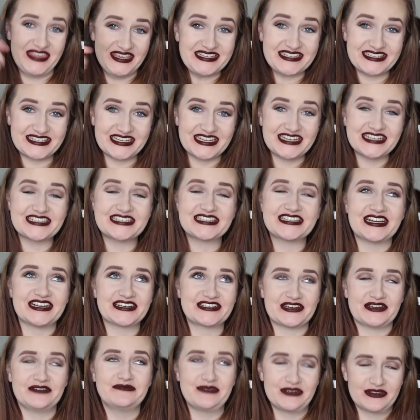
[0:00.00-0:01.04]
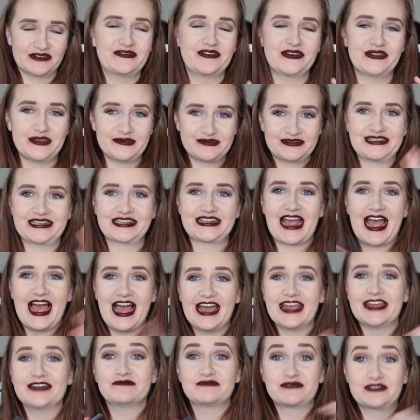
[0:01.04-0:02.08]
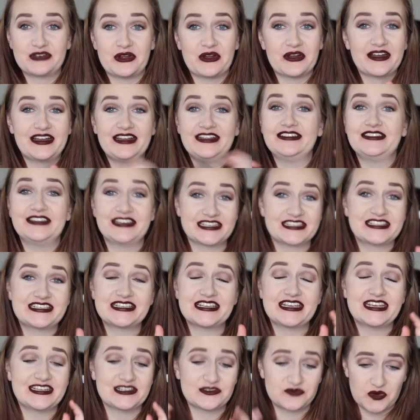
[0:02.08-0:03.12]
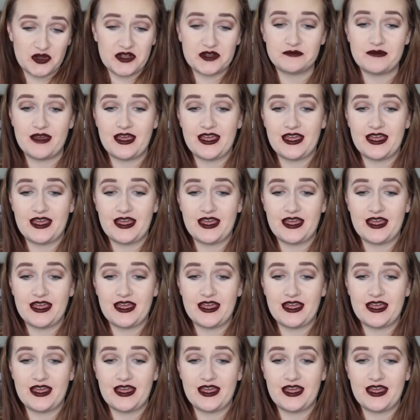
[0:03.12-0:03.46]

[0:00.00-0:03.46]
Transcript: This is such a beautiful lipstick. I am sorry, this is one of